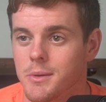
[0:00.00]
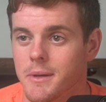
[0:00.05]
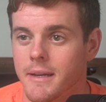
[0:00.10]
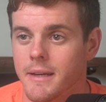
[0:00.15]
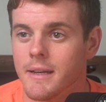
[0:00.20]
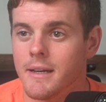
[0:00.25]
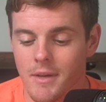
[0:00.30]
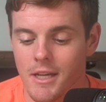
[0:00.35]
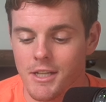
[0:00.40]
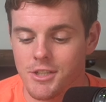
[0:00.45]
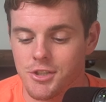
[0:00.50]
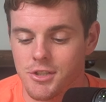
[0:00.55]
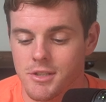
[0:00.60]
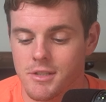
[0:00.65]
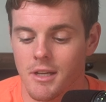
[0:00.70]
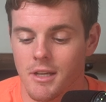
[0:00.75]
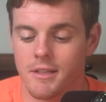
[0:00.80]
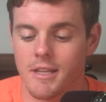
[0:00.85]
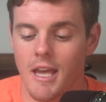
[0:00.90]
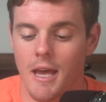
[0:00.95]
And it's just
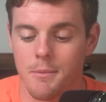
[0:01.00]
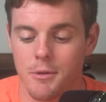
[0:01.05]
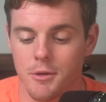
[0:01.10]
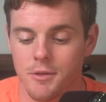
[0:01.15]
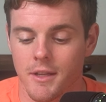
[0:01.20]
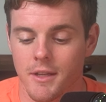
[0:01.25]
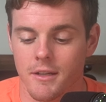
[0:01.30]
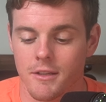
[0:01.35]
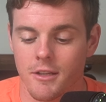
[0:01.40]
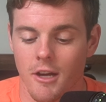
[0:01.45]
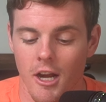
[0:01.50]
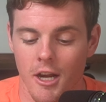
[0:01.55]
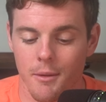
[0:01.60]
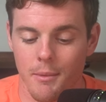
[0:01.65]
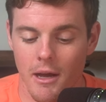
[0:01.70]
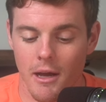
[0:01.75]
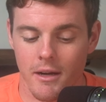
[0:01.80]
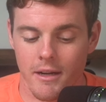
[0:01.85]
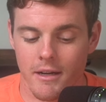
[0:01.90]
a taboo thing to talk about.